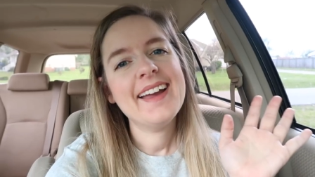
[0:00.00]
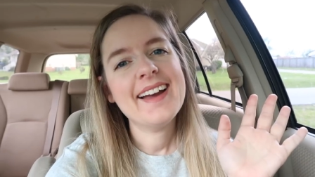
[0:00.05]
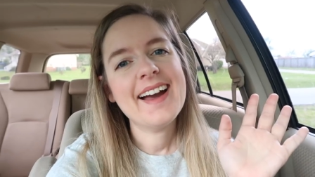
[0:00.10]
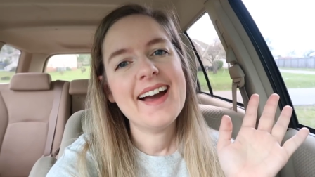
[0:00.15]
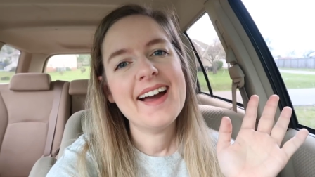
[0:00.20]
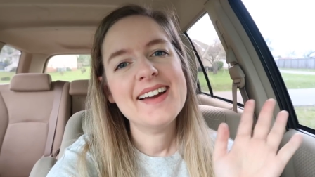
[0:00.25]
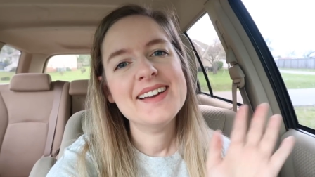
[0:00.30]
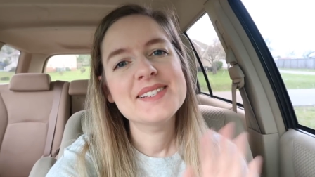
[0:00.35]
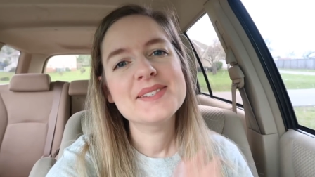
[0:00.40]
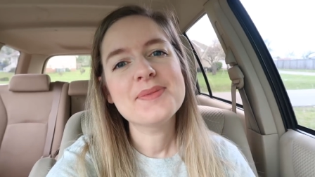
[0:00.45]

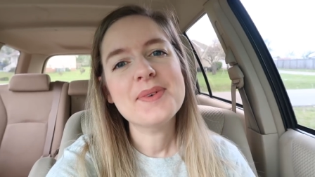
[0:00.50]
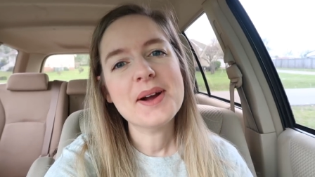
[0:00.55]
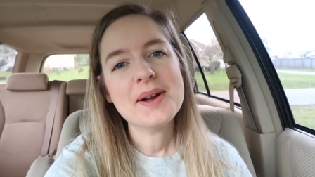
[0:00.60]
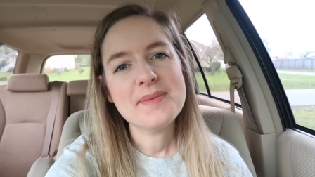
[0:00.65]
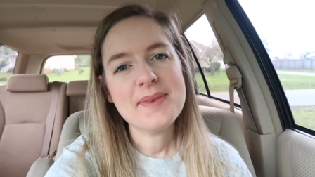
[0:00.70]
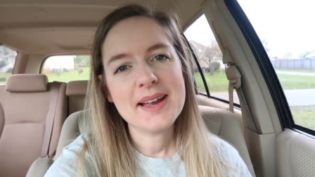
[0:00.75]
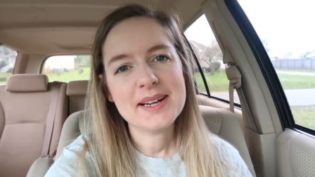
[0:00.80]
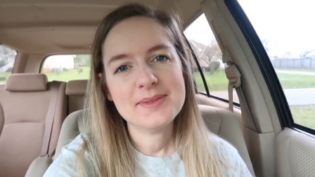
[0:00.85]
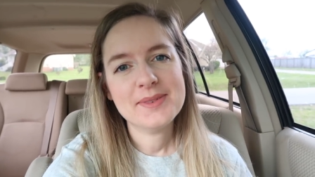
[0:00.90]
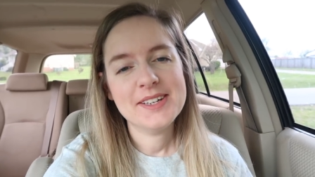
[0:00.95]
guys,
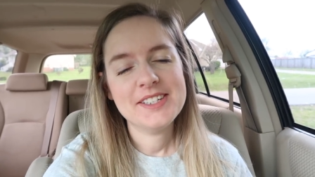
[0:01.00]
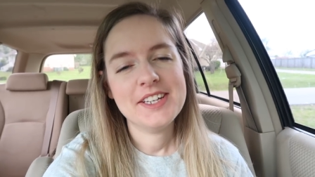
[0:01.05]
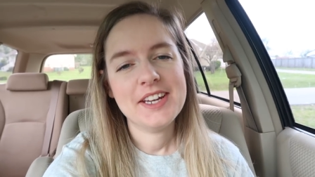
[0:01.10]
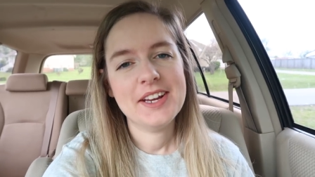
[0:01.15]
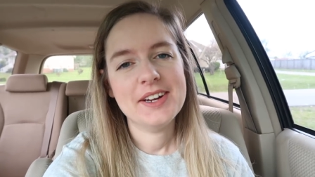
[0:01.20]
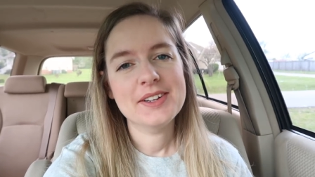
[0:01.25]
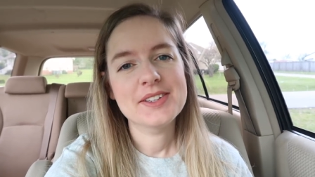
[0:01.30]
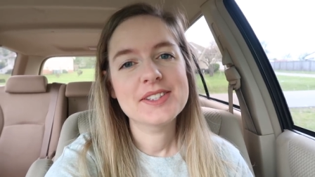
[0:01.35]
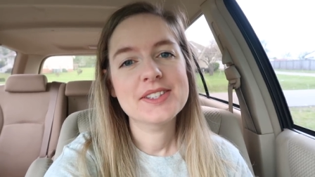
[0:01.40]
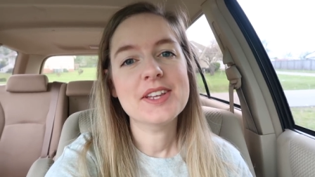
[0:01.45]
welcome back to my
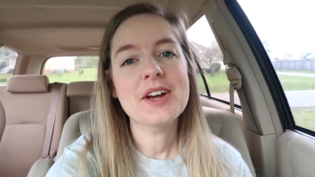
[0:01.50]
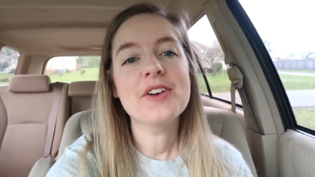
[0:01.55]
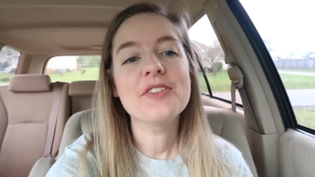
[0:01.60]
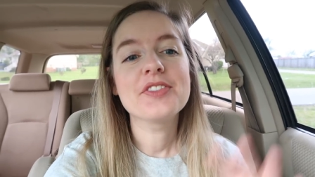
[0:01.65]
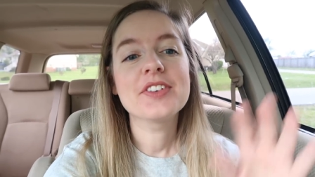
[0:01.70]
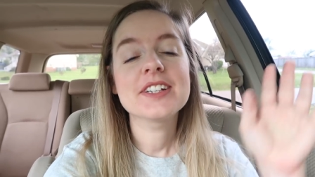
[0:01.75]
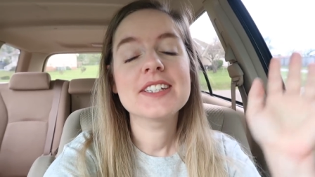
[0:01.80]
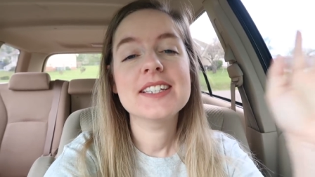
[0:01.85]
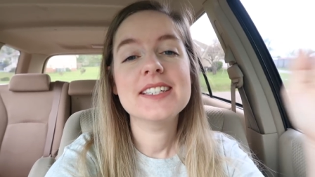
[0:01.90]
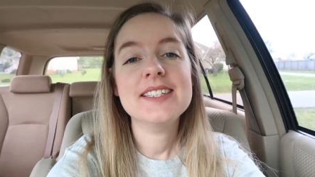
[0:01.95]
channel. So
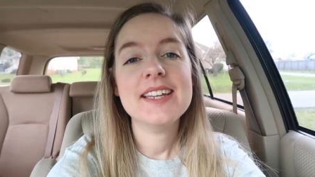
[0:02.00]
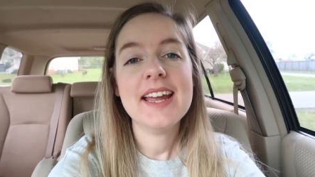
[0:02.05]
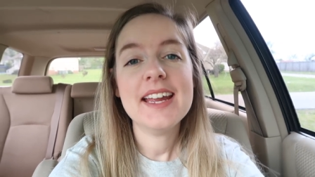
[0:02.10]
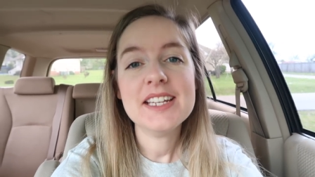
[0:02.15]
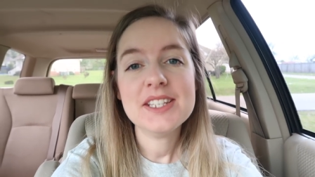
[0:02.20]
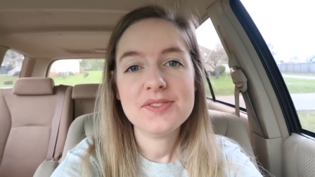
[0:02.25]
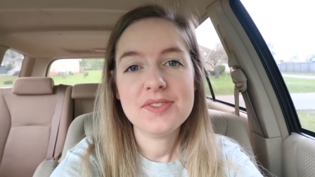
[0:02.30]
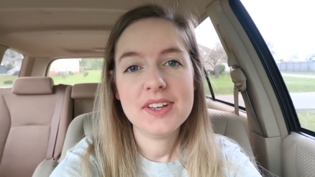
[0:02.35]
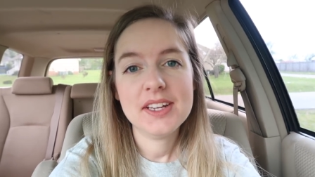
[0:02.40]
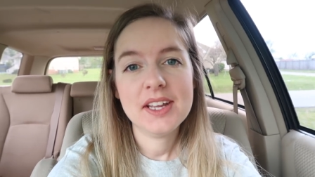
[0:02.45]
for
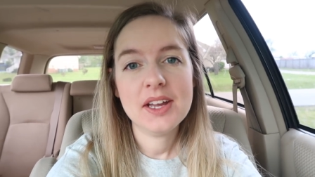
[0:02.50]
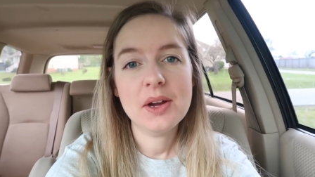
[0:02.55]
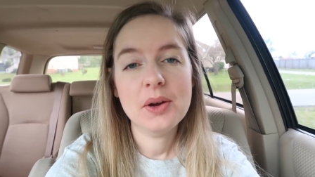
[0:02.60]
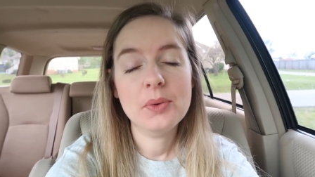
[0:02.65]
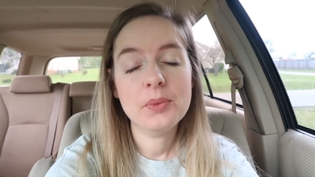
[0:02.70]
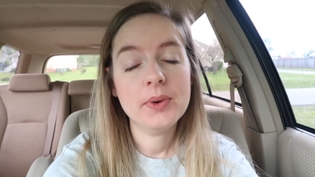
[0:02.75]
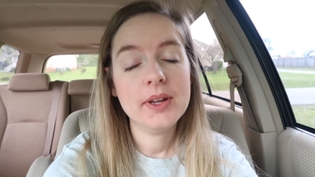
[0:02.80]
today's video,